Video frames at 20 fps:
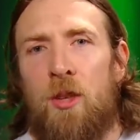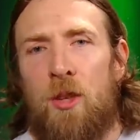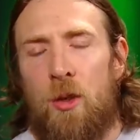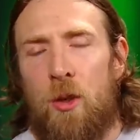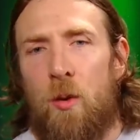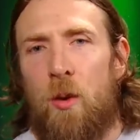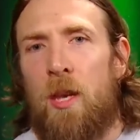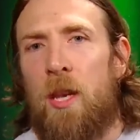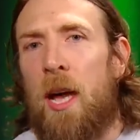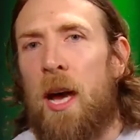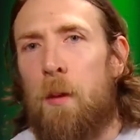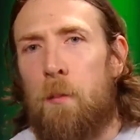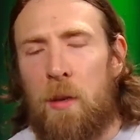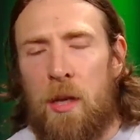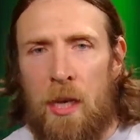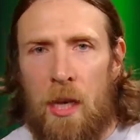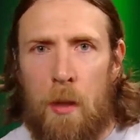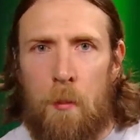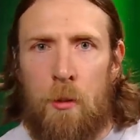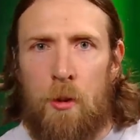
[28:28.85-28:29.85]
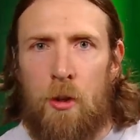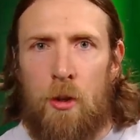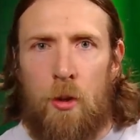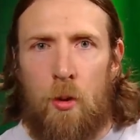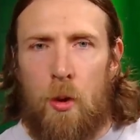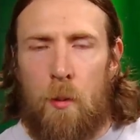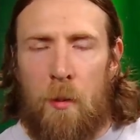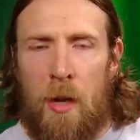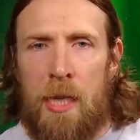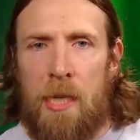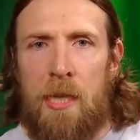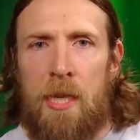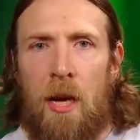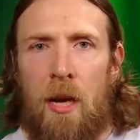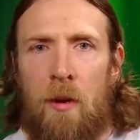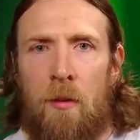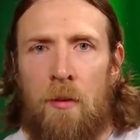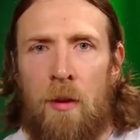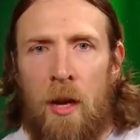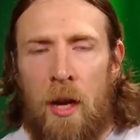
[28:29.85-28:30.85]
to do and not being able to do it
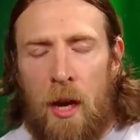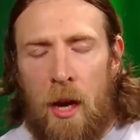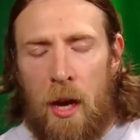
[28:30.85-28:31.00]
myself.